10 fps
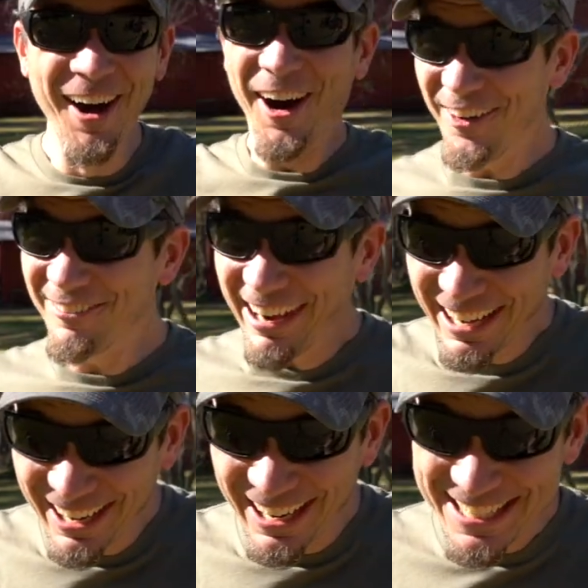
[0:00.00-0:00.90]
Oh my
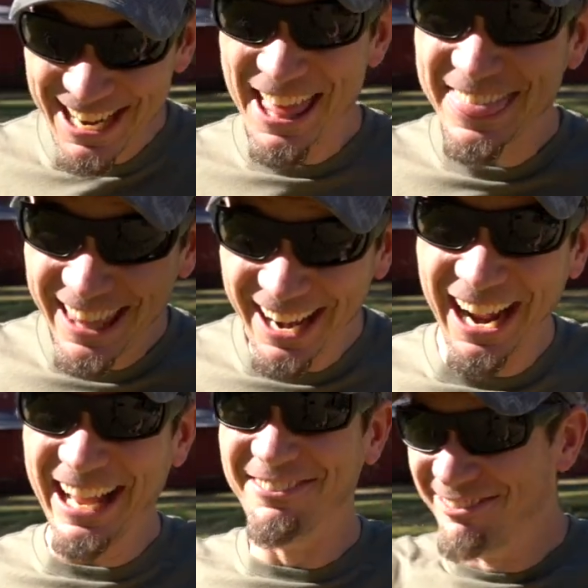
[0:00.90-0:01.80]
gosh, I thought
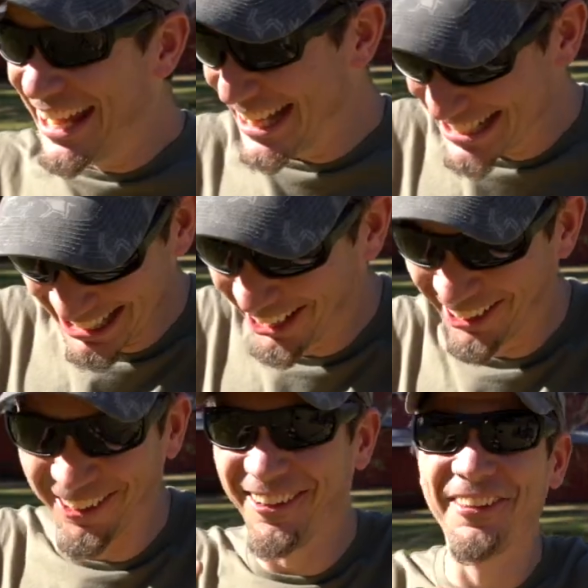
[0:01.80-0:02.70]
I'd missed
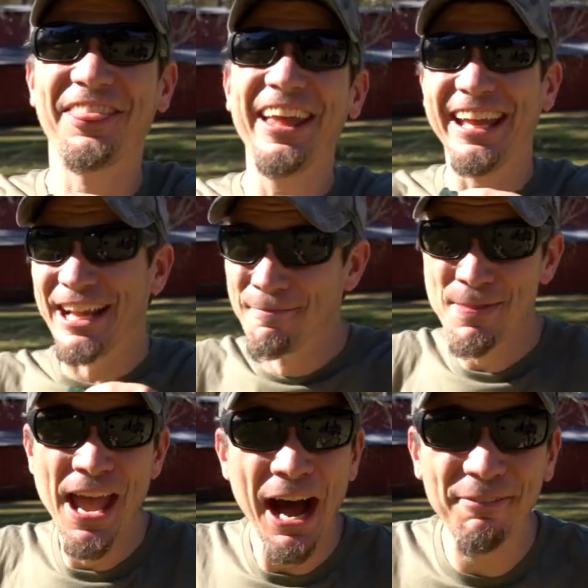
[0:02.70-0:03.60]
the whole thing.
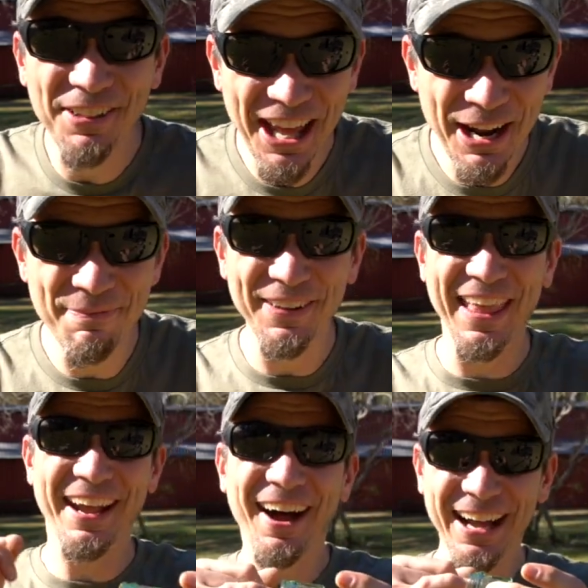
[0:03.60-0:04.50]
I'm glad I put
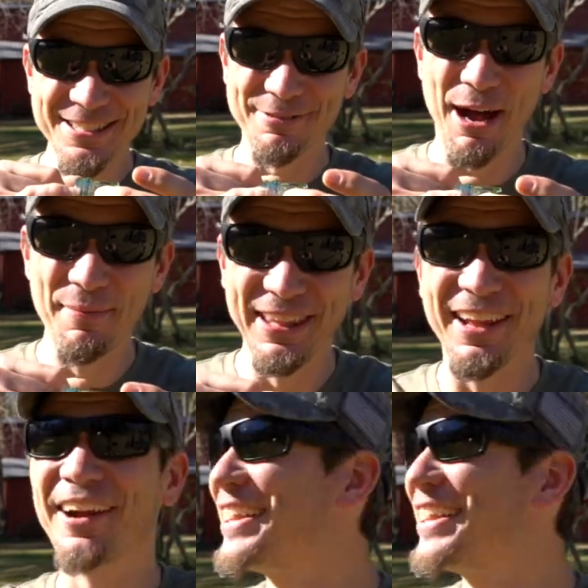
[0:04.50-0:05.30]
that cotton swab in there,